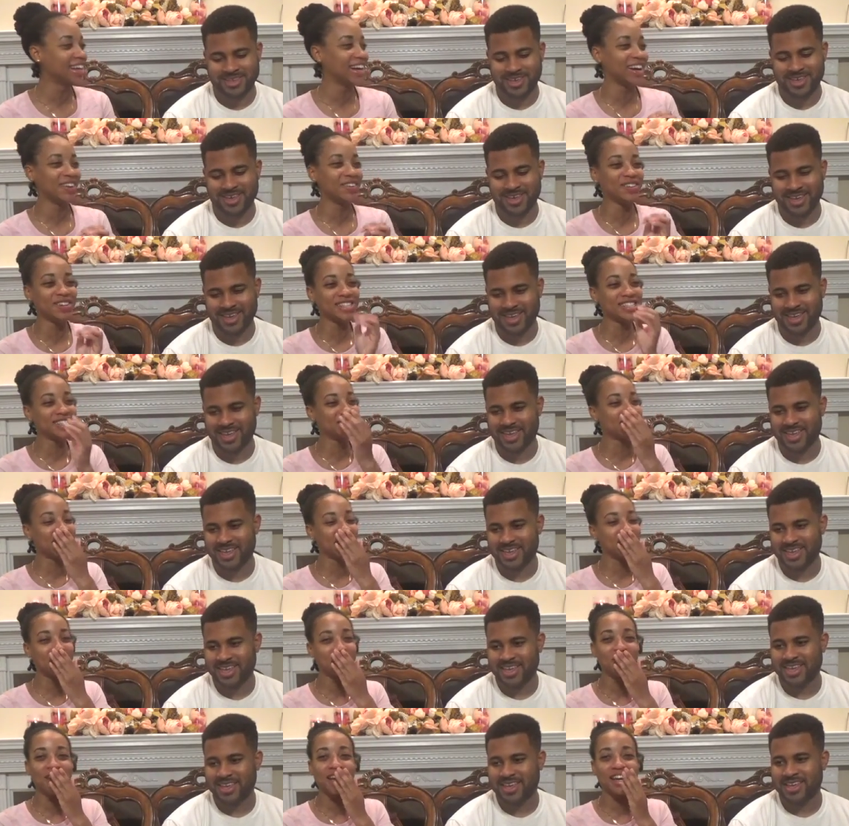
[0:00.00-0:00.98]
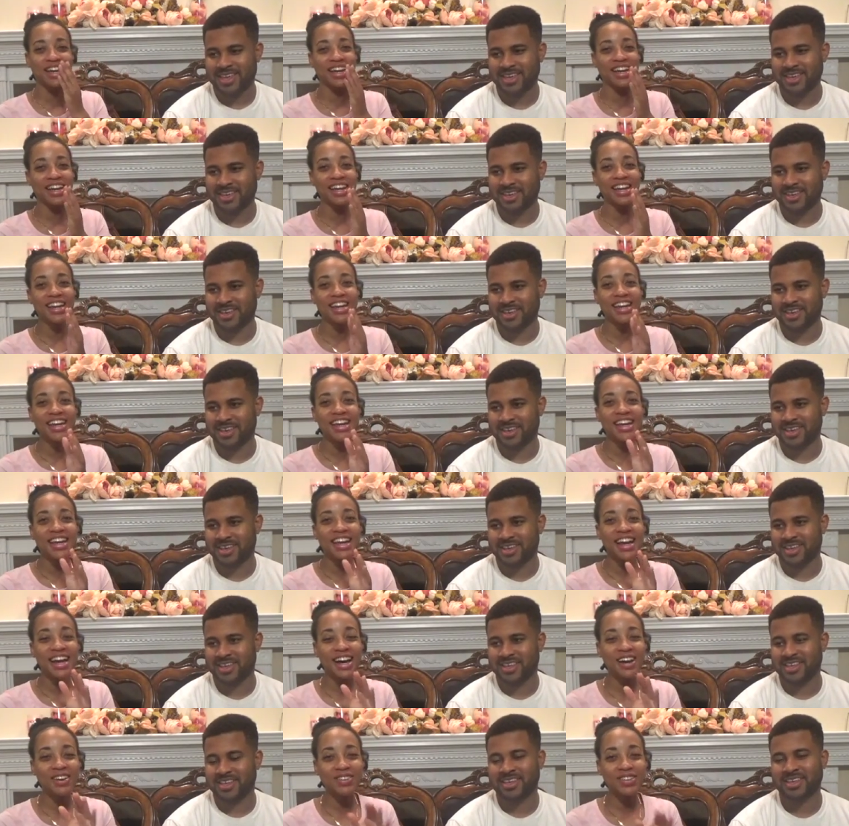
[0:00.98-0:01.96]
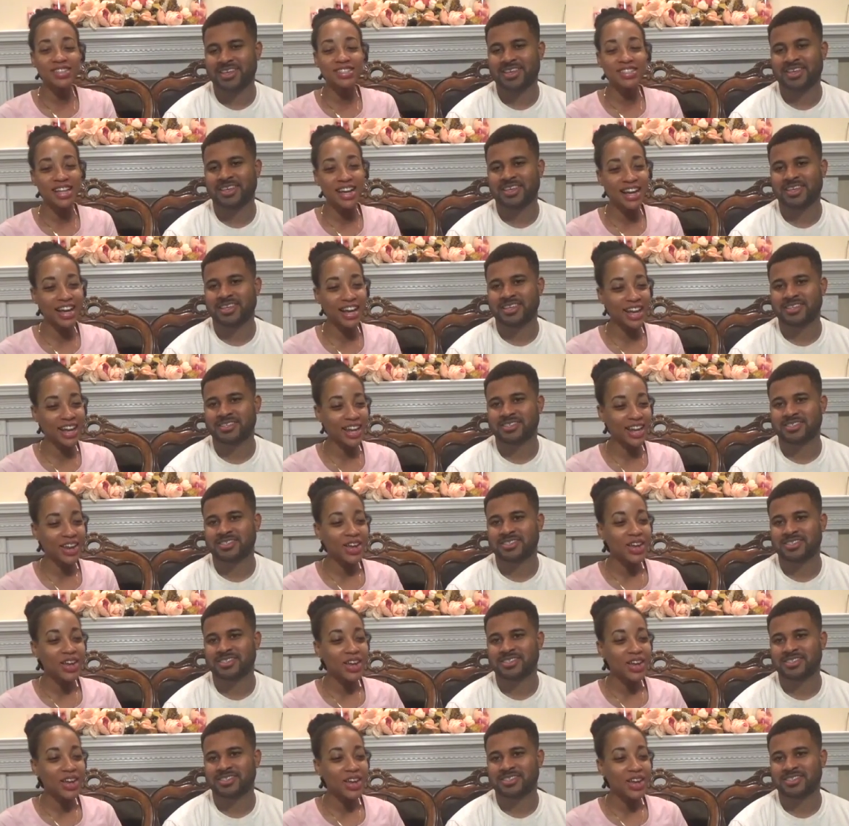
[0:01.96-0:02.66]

Speaker 1: I was like, wait, I was lying.